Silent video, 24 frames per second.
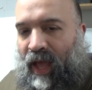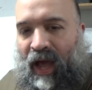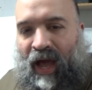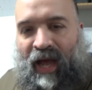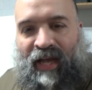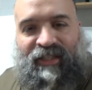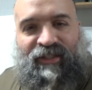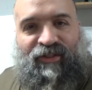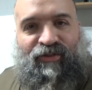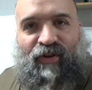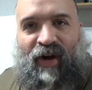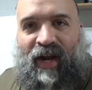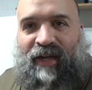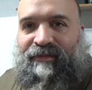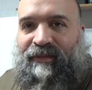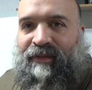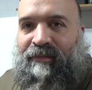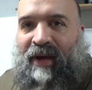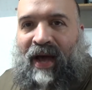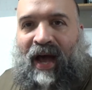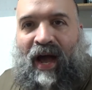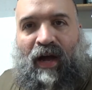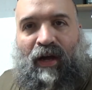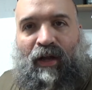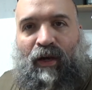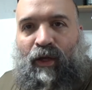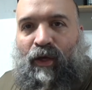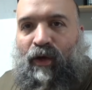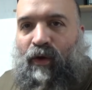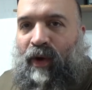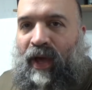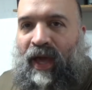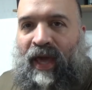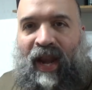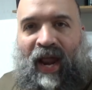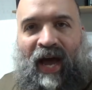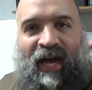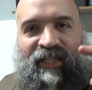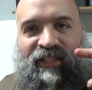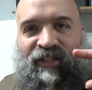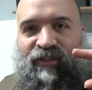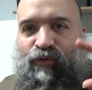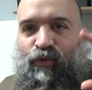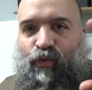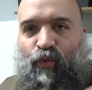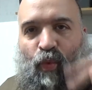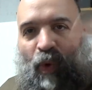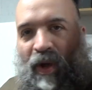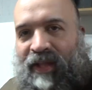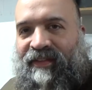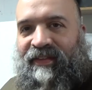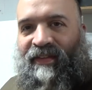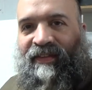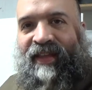I just grabbed some hot glue and I just went